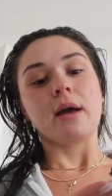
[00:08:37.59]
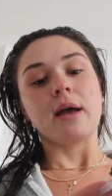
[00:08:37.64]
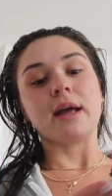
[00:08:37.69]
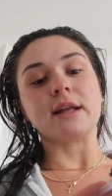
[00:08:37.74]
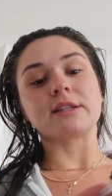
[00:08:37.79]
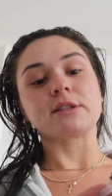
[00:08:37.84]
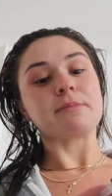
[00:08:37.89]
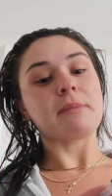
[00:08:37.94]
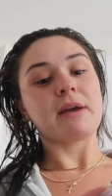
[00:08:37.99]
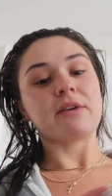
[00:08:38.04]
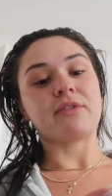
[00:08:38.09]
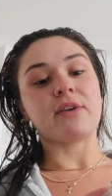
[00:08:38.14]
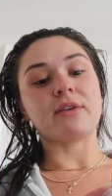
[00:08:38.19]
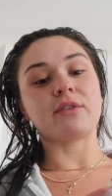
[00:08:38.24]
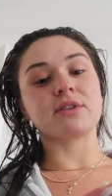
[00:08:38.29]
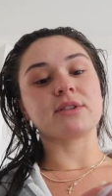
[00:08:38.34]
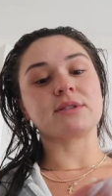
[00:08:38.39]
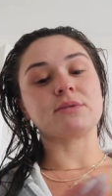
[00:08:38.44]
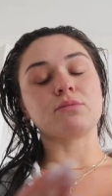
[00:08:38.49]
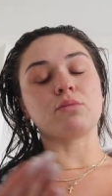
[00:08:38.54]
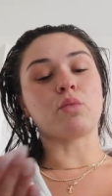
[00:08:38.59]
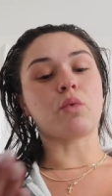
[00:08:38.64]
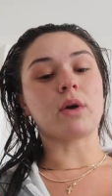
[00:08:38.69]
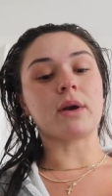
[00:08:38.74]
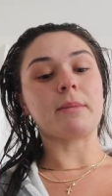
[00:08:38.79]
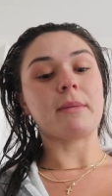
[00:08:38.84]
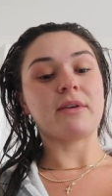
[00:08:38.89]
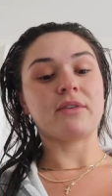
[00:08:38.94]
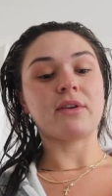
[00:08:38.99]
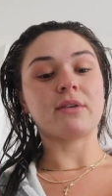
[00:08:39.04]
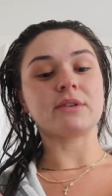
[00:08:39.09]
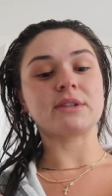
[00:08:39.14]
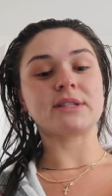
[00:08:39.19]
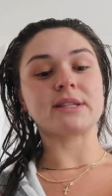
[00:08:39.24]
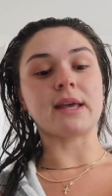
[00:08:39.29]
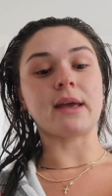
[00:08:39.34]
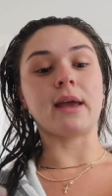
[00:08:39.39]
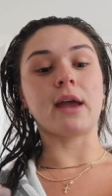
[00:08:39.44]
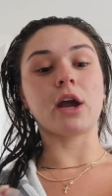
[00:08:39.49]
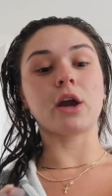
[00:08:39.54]
It's my favorite, one of my favorite
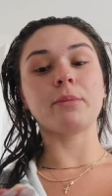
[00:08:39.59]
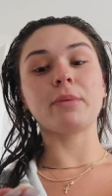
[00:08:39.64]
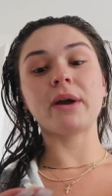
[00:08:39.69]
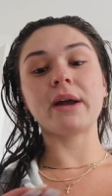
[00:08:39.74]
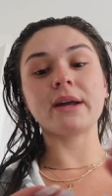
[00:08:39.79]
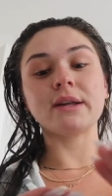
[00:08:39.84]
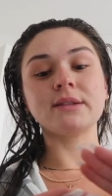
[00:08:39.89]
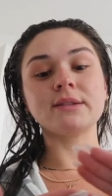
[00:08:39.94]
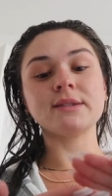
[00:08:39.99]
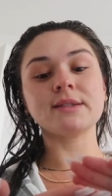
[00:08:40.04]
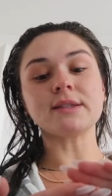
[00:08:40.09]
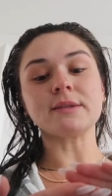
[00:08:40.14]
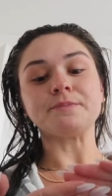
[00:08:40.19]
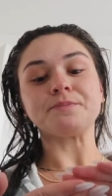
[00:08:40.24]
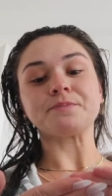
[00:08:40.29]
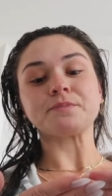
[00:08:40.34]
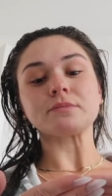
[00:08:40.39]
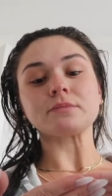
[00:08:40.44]
skincare brands